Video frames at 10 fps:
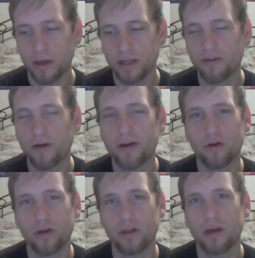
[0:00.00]
It's very
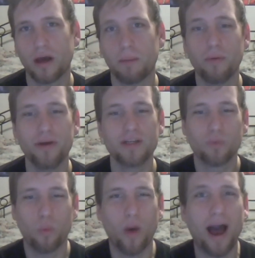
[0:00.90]
early. I'm
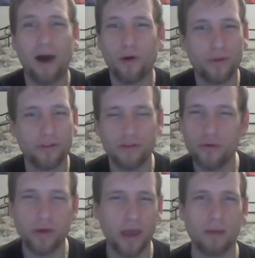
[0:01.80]
always wowed with
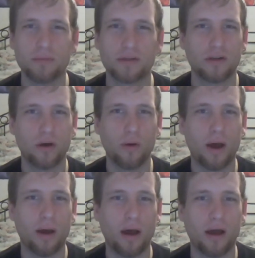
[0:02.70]
new games, so
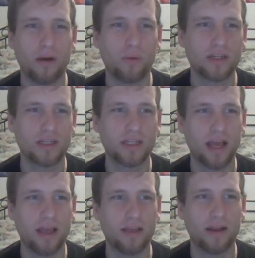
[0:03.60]
I don't want to
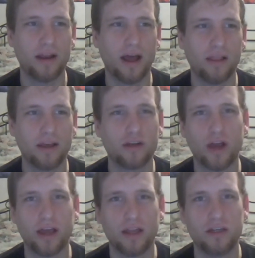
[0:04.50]
say that I like
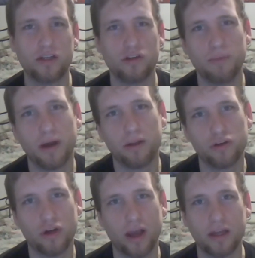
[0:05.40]
Dragon Age 2 better
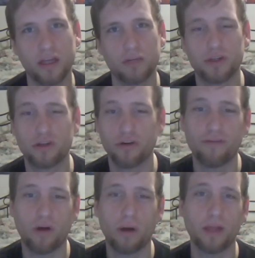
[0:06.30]
than Dragon Age, but so
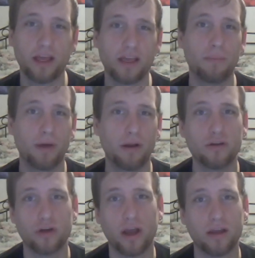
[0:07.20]
far I'm liking it better
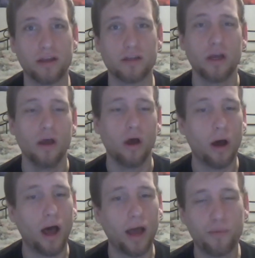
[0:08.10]
than Dragon Age.
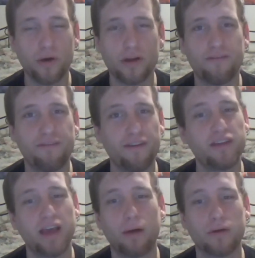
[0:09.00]
I put
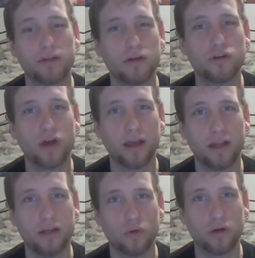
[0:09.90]
50 hours into
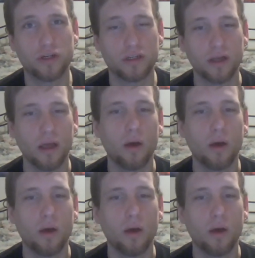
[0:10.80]
Dragon Age Origins.